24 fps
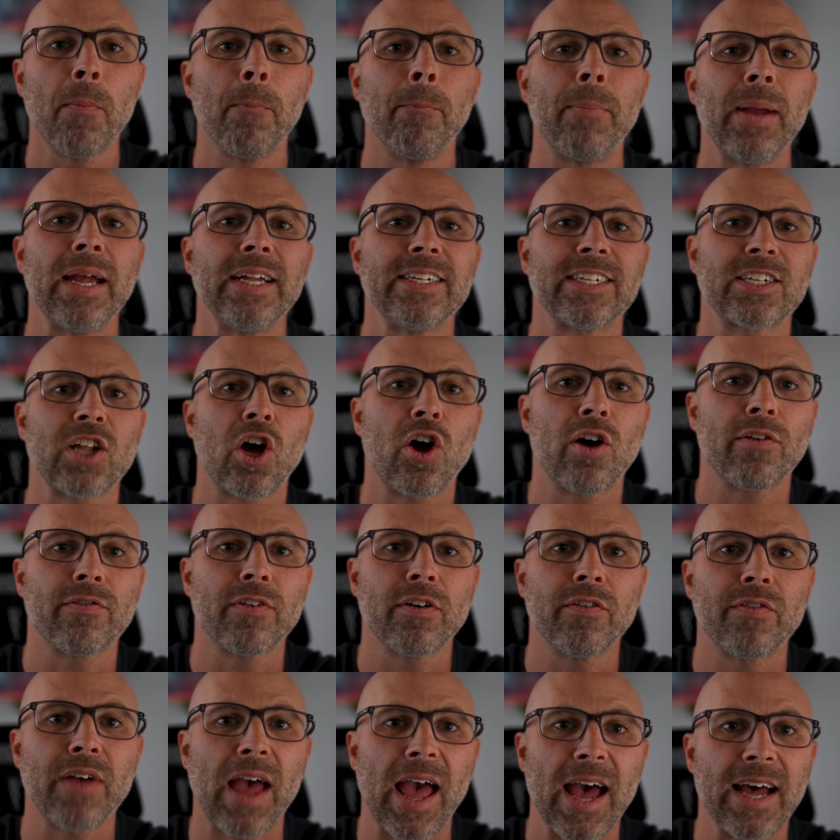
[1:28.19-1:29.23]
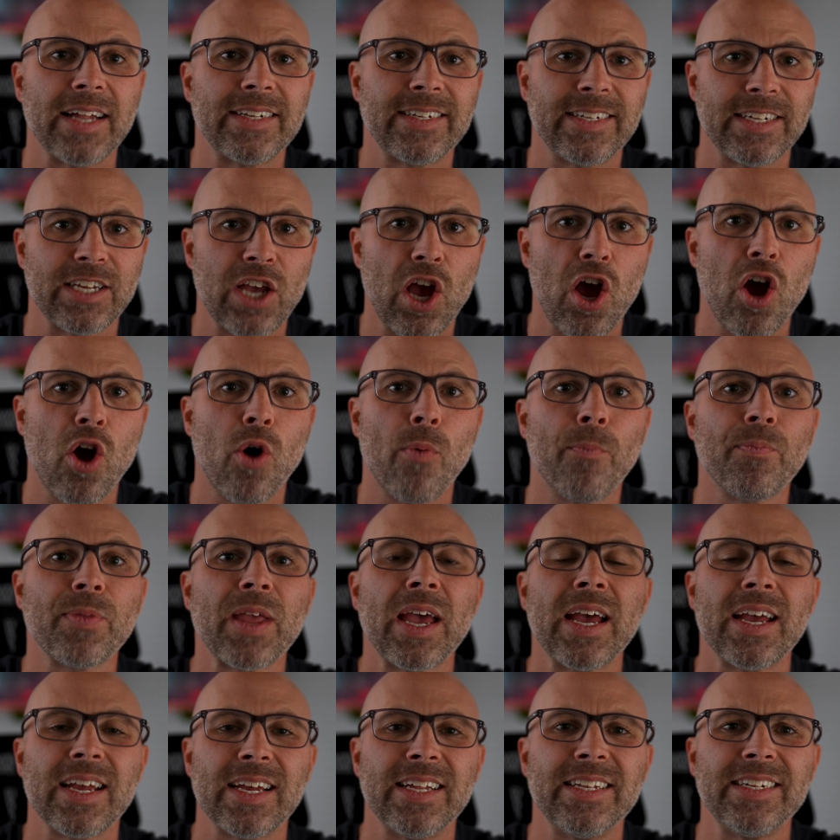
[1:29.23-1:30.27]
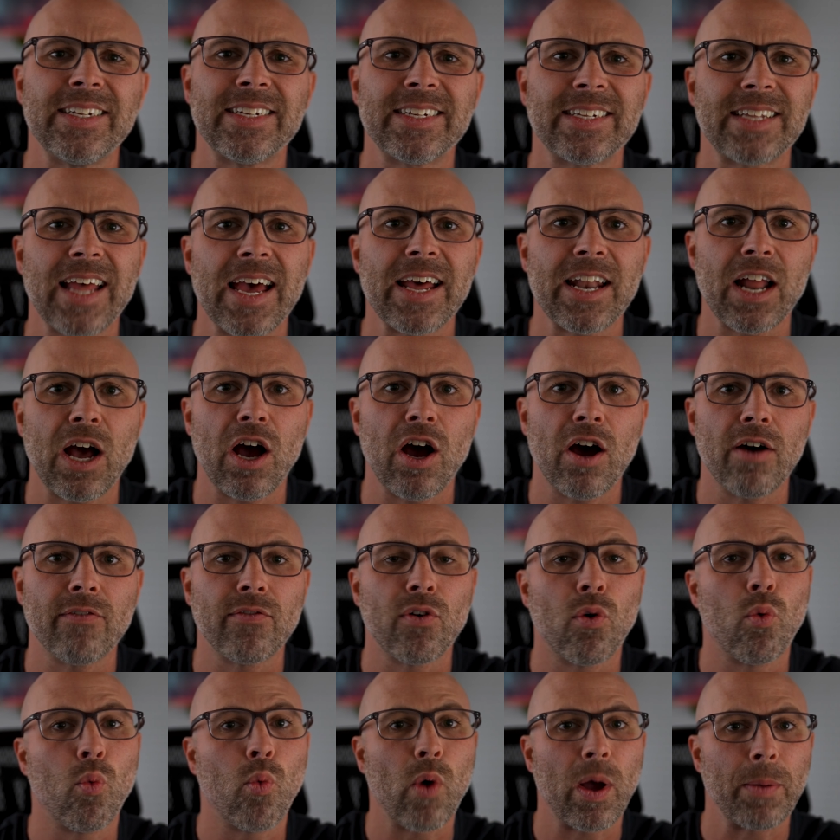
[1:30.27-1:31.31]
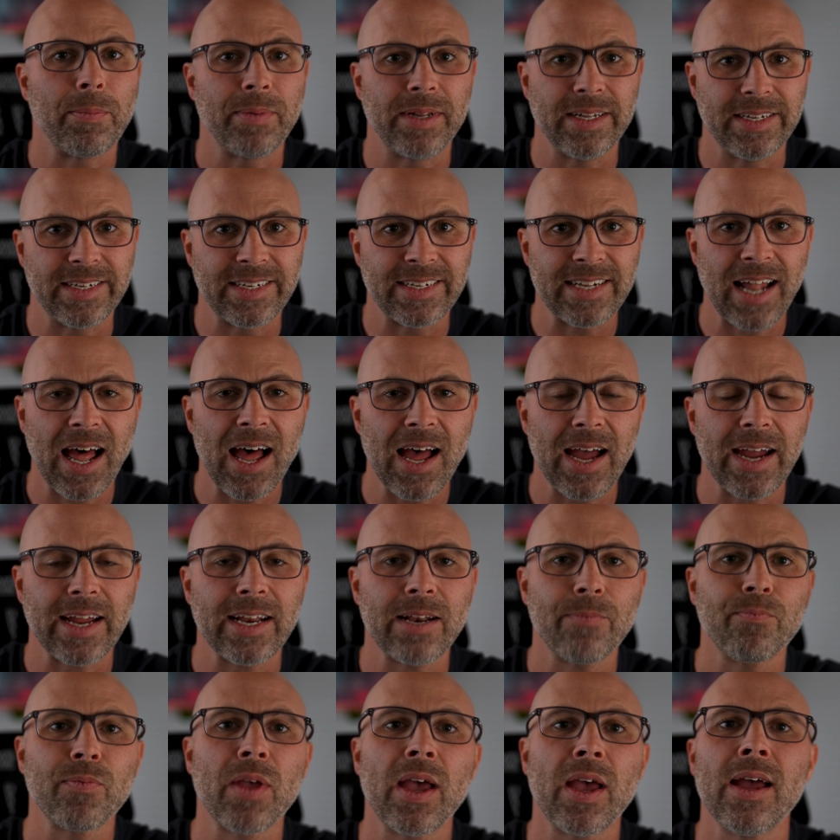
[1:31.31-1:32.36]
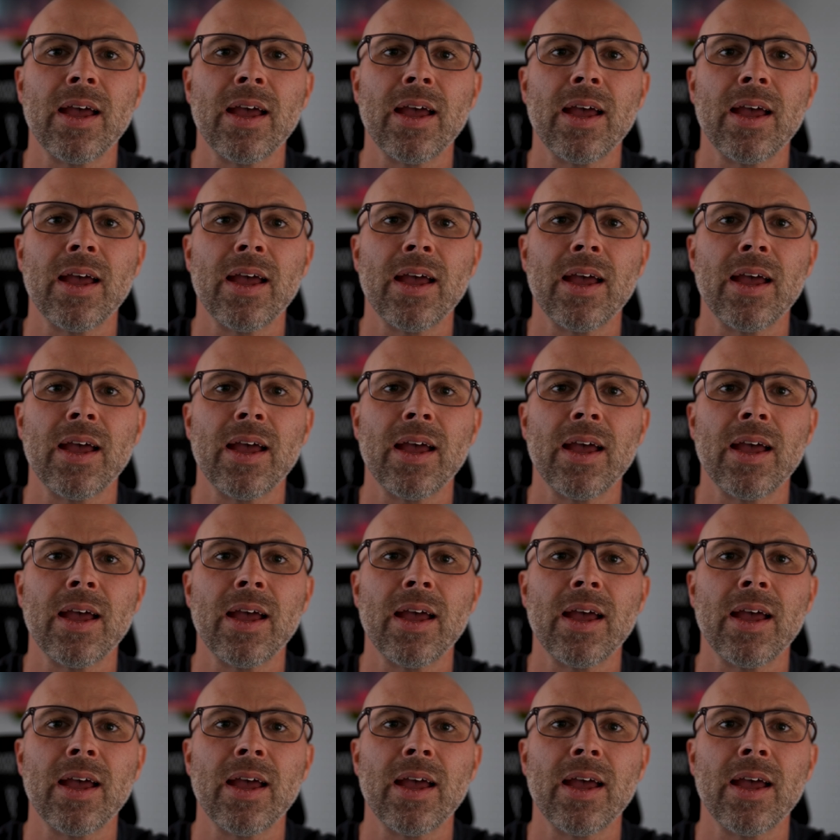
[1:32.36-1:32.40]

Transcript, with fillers: based off of SEO instead of web design.